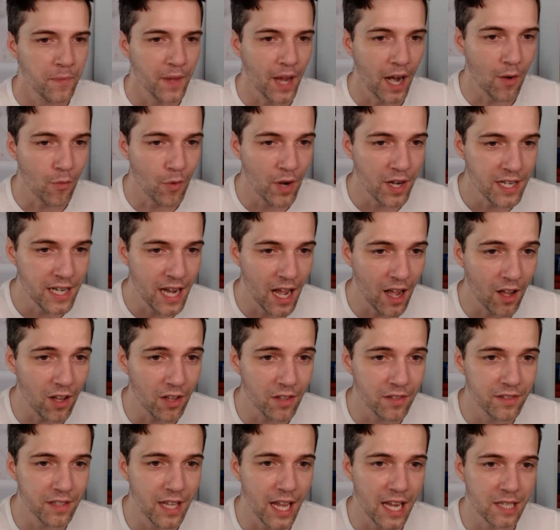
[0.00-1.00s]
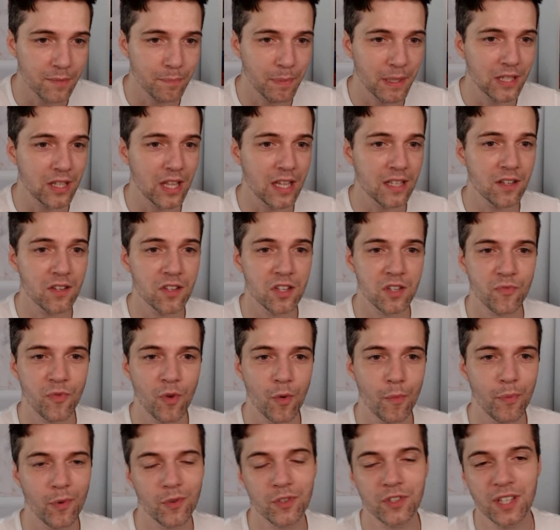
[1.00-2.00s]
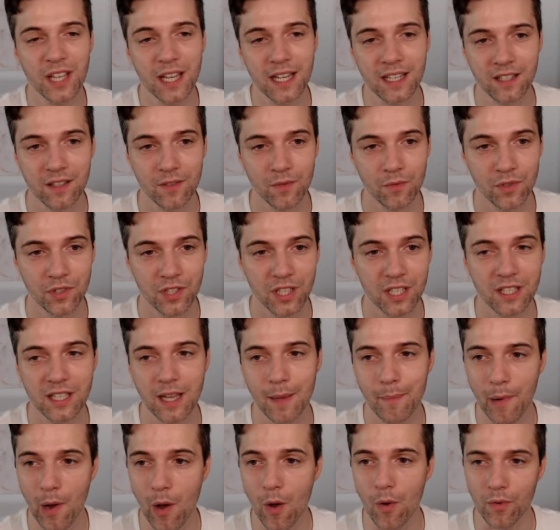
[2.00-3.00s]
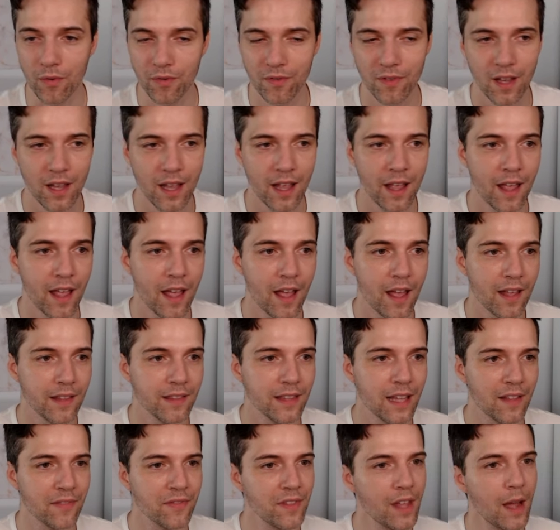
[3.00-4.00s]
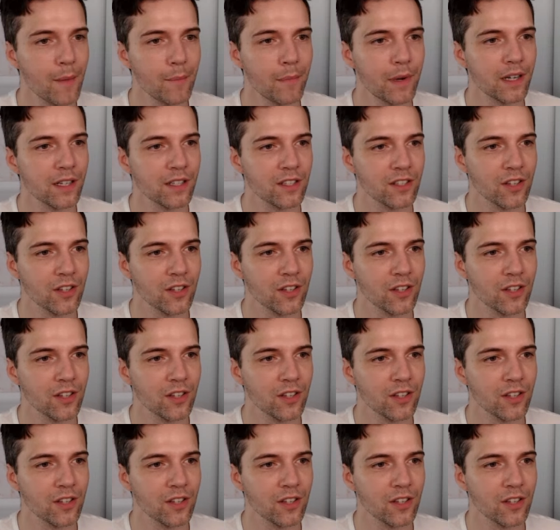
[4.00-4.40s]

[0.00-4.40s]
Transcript: And right now, the expectation is 4.6, which is above that number.